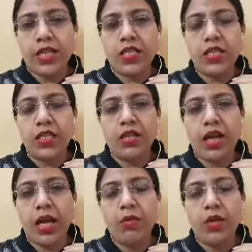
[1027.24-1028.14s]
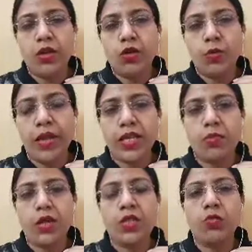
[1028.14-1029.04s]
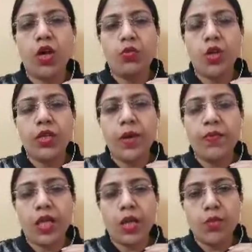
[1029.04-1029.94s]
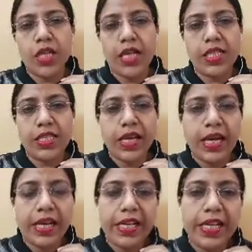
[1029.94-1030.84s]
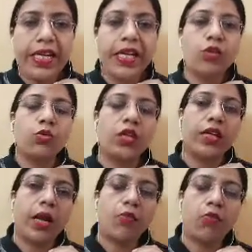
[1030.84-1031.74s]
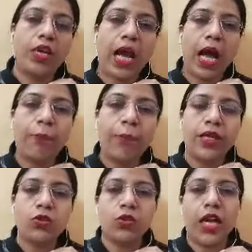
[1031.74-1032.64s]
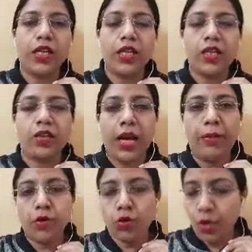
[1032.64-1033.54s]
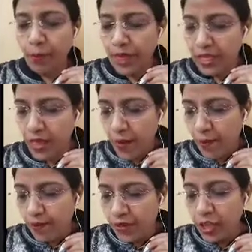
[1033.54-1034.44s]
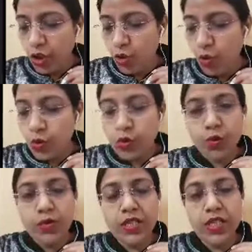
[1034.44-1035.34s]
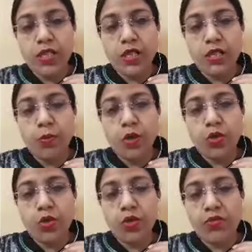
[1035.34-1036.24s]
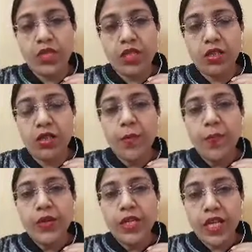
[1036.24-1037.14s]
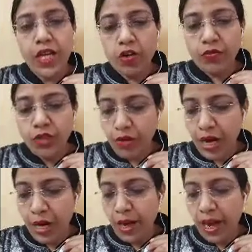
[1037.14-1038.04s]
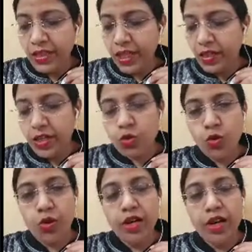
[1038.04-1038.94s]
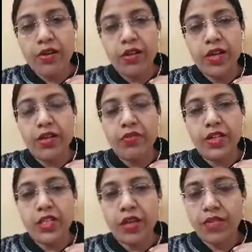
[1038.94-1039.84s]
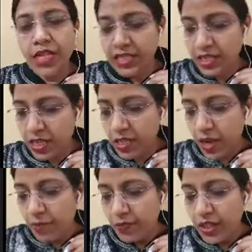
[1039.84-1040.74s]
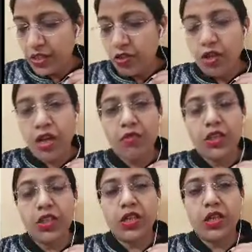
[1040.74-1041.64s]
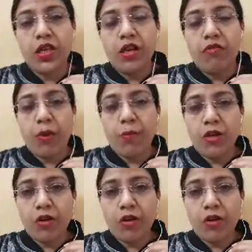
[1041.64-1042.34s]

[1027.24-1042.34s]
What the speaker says: the crime took place, means what were the circumstances leading to the crime, what happened so that the crime took place. Then they also visit the police also visit the scene of the crime, and they collect all relevant evidences. Then they recover the weapon of